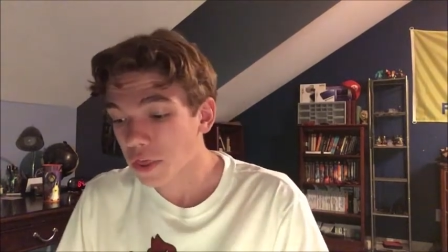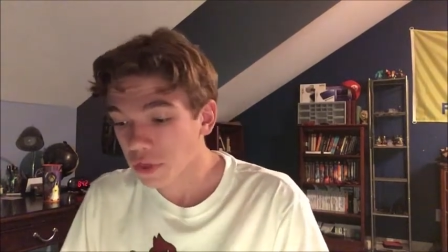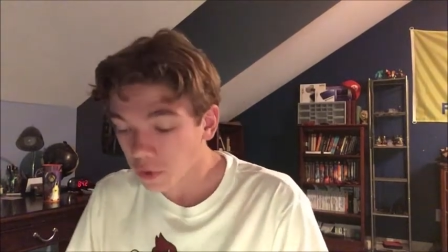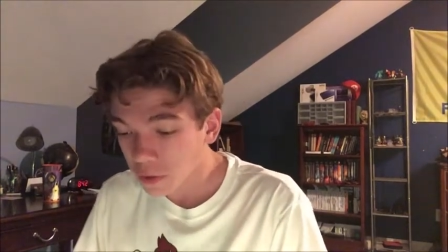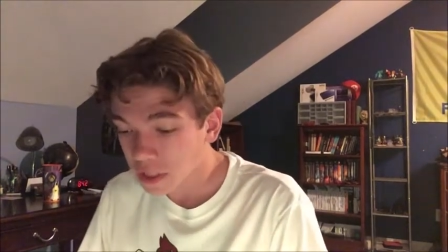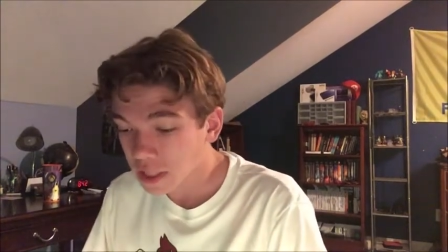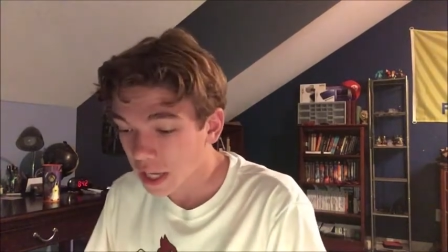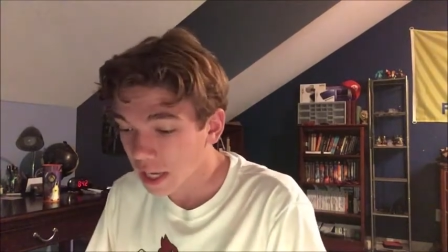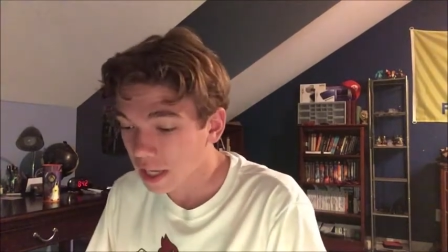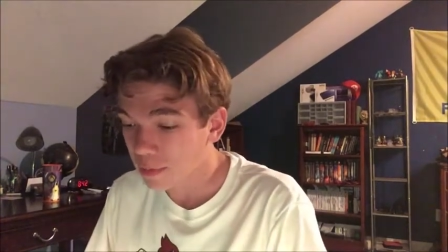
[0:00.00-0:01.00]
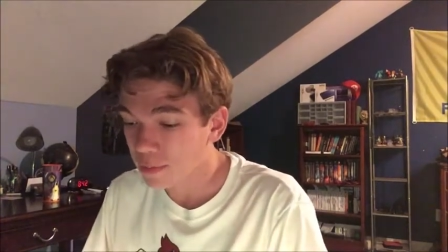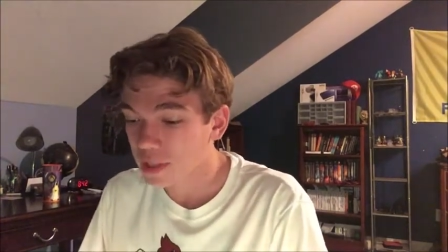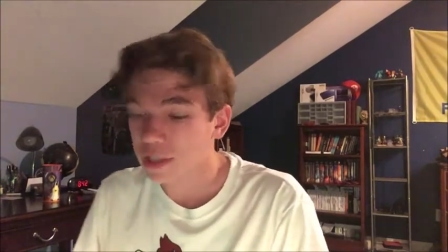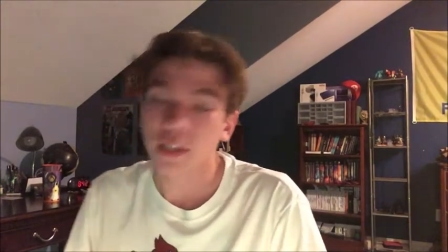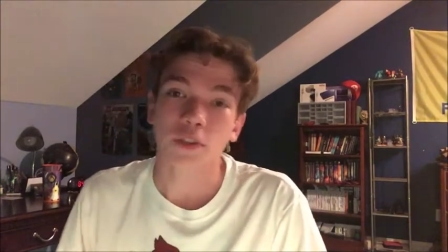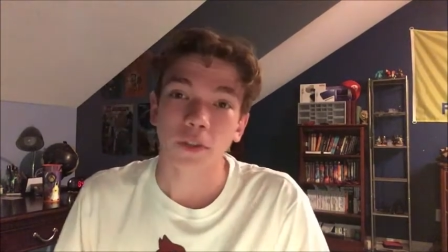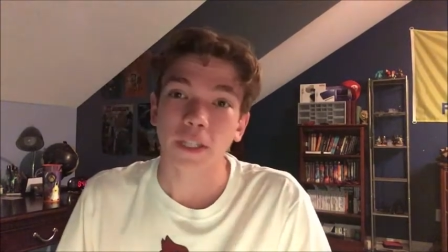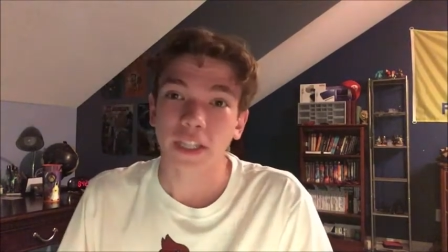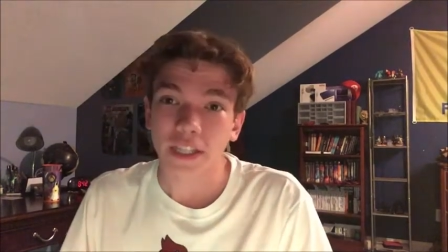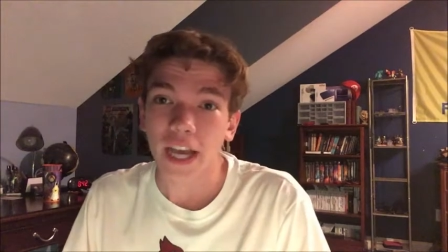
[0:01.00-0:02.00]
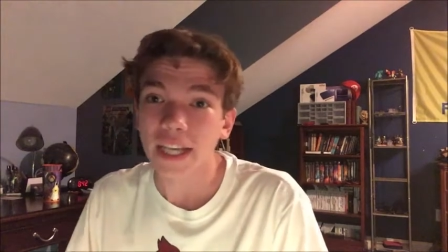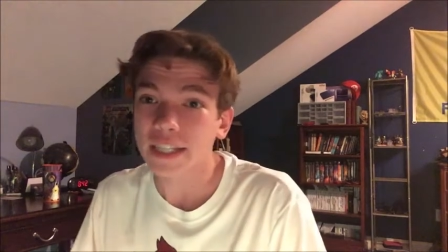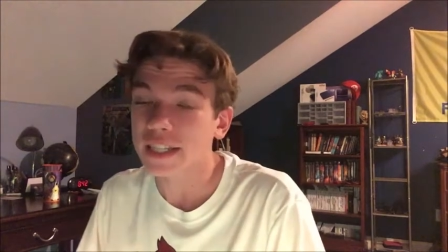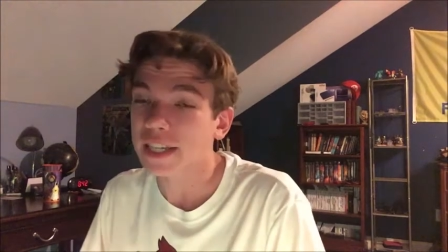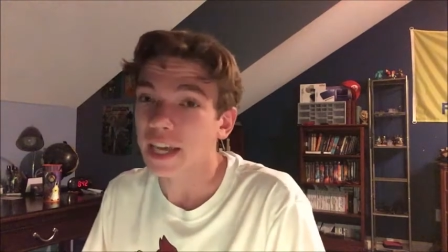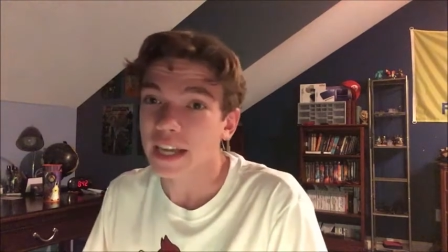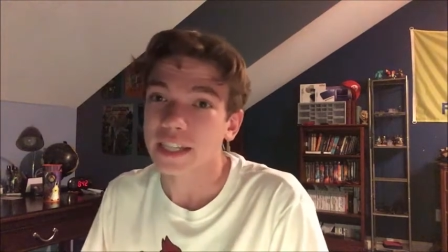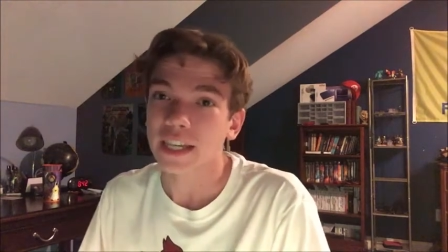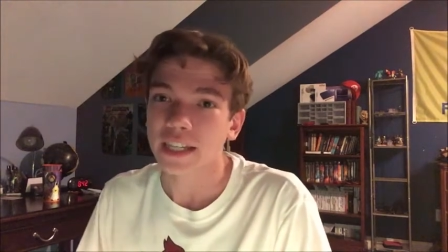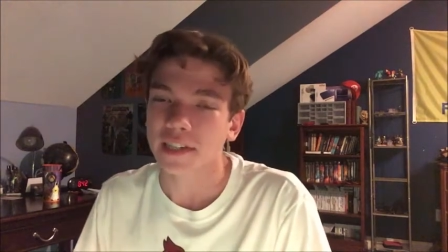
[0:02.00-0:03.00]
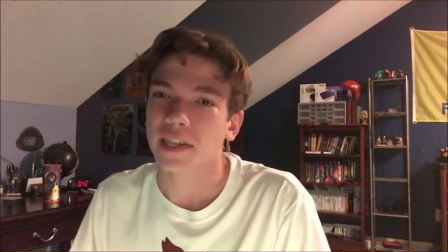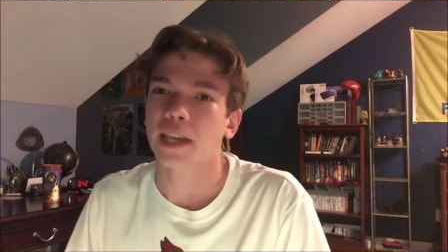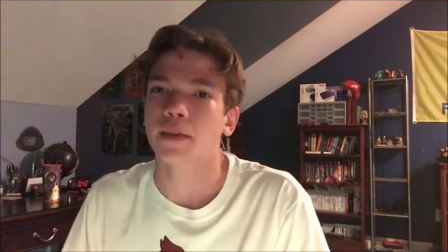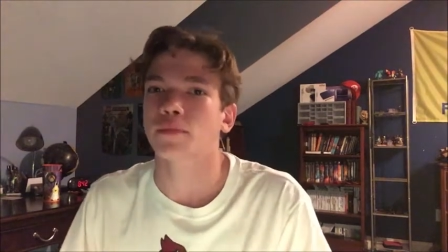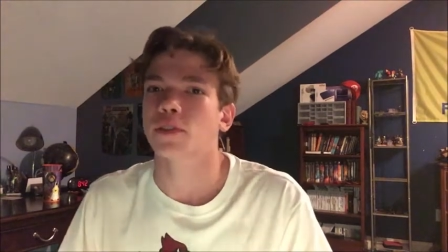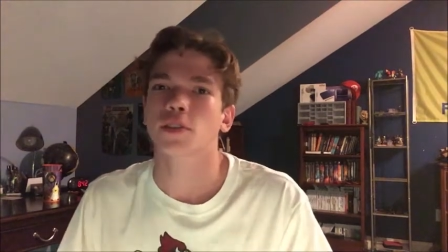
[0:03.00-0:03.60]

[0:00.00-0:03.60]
30 games, 30 classic NES games.